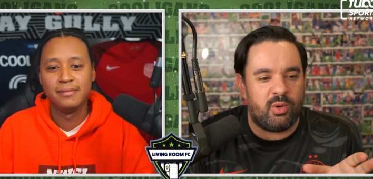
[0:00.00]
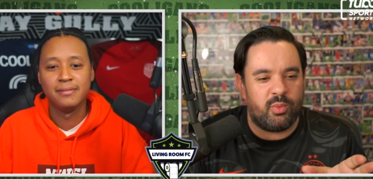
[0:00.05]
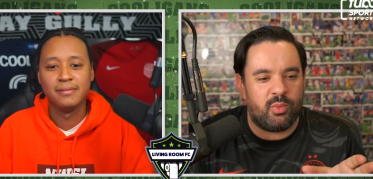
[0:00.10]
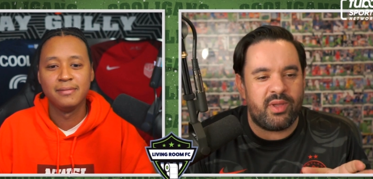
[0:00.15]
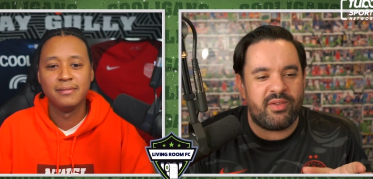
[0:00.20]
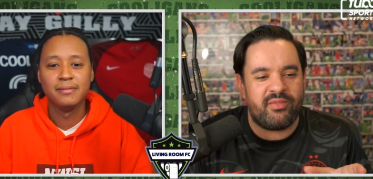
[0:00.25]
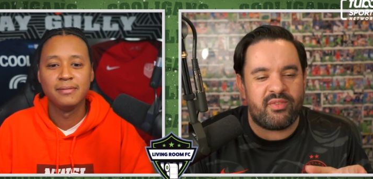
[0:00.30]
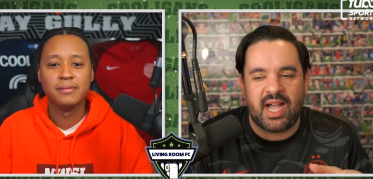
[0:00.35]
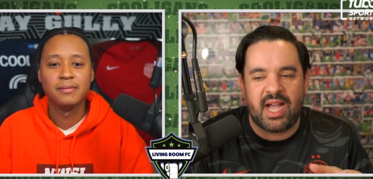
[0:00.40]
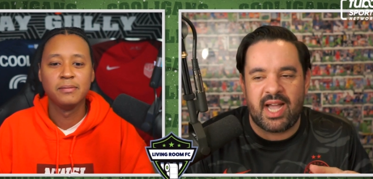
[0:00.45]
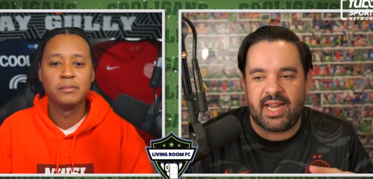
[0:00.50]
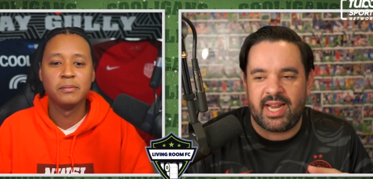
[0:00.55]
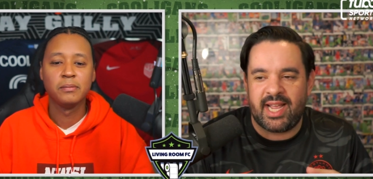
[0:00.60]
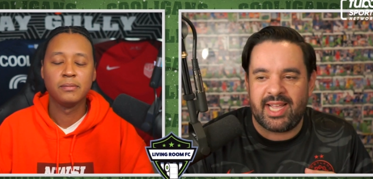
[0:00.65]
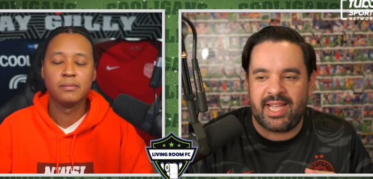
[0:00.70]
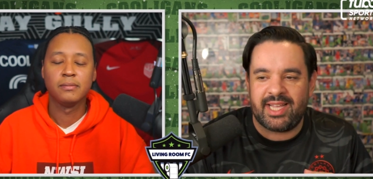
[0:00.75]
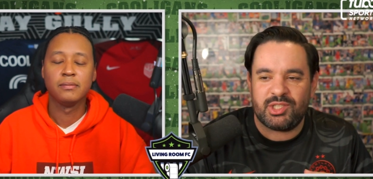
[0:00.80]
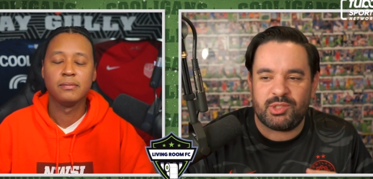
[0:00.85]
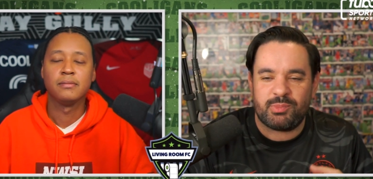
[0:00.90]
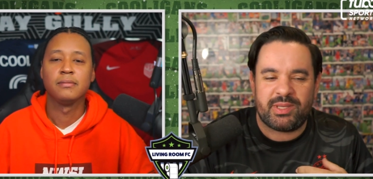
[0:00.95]
Speaker 1: We've got
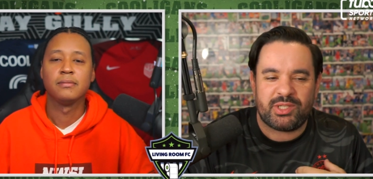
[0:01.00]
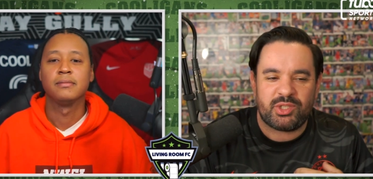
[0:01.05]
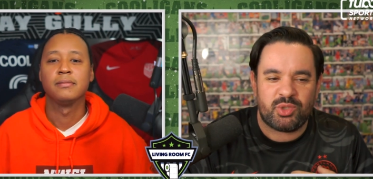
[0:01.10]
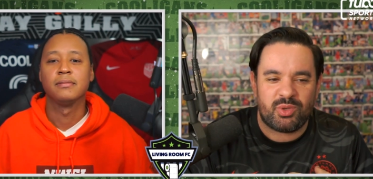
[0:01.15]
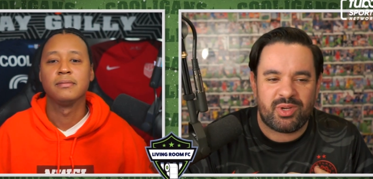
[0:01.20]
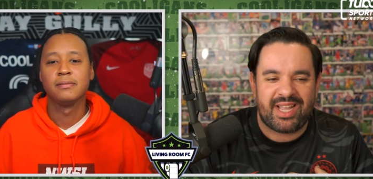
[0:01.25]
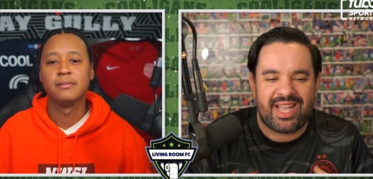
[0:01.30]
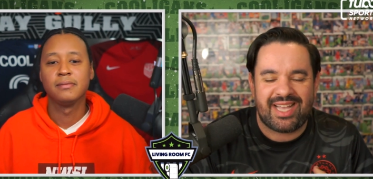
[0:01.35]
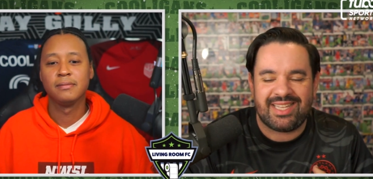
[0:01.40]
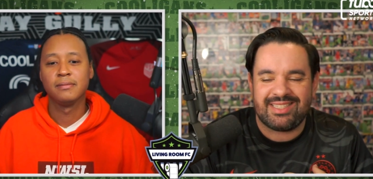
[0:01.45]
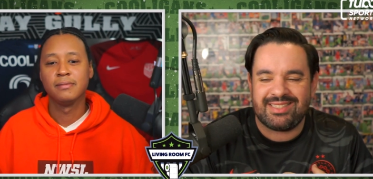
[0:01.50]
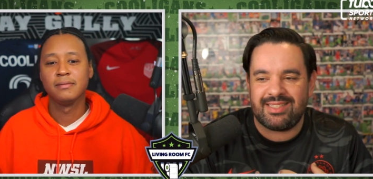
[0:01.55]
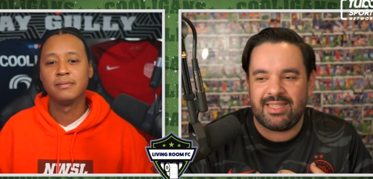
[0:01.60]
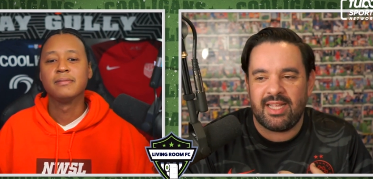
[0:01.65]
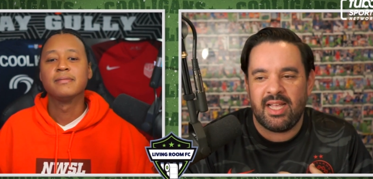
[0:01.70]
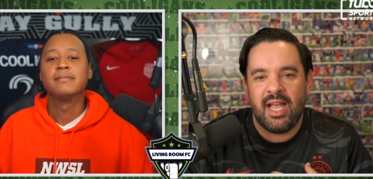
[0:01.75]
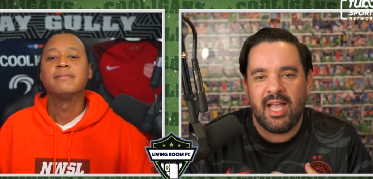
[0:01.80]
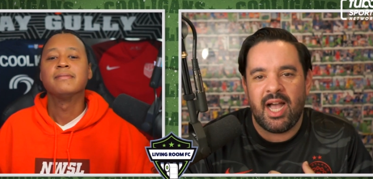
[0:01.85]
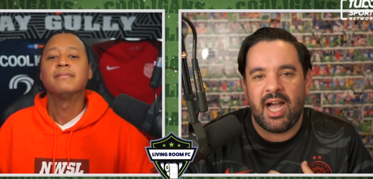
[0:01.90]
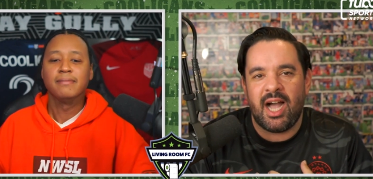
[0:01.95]
a special guest.
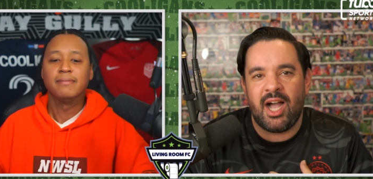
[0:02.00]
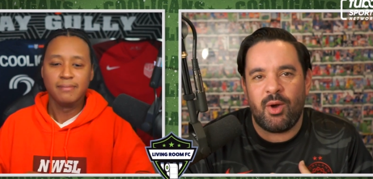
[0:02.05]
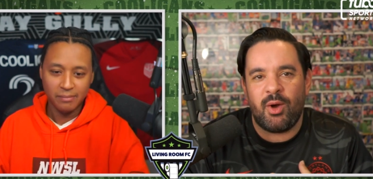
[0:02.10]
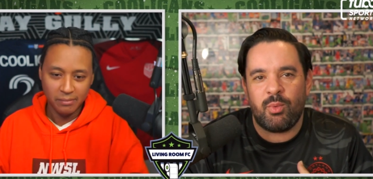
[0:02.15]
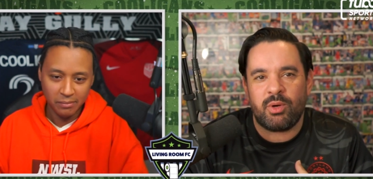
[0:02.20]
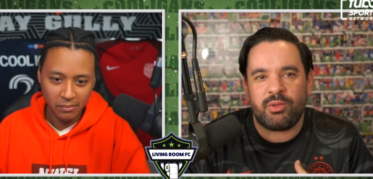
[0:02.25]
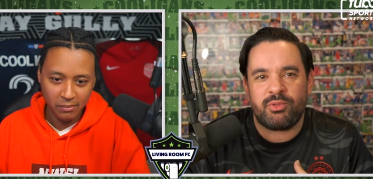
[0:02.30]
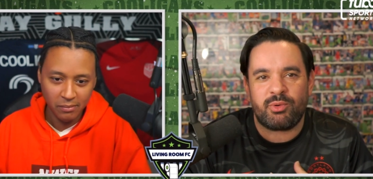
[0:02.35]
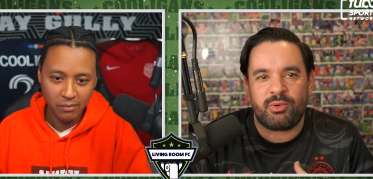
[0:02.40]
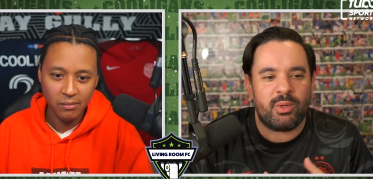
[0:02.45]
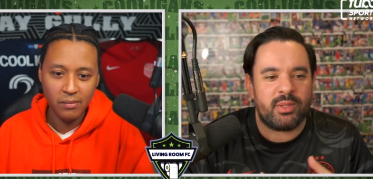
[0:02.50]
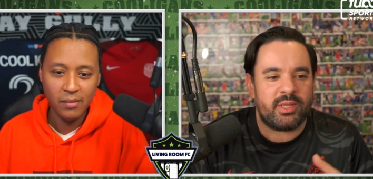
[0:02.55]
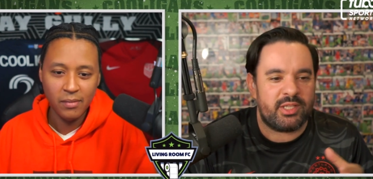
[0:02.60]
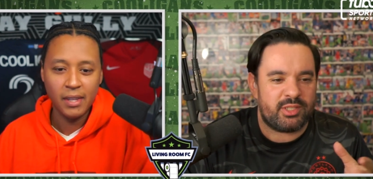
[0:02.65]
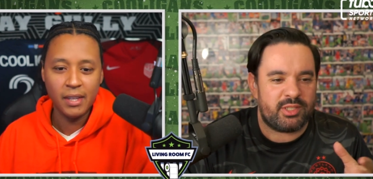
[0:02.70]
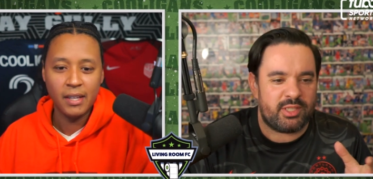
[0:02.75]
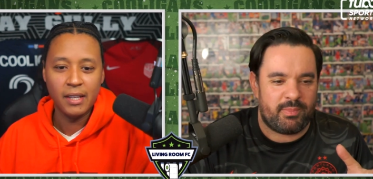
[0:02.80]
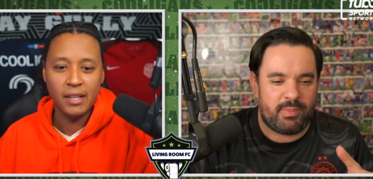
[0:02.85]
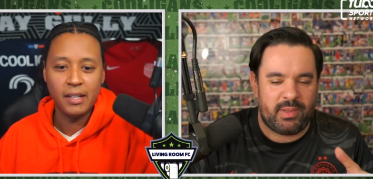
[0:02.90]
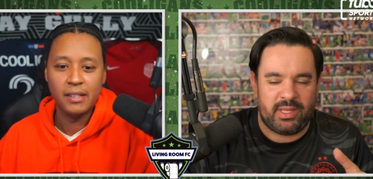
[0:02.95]
Uh, we're throwing this up on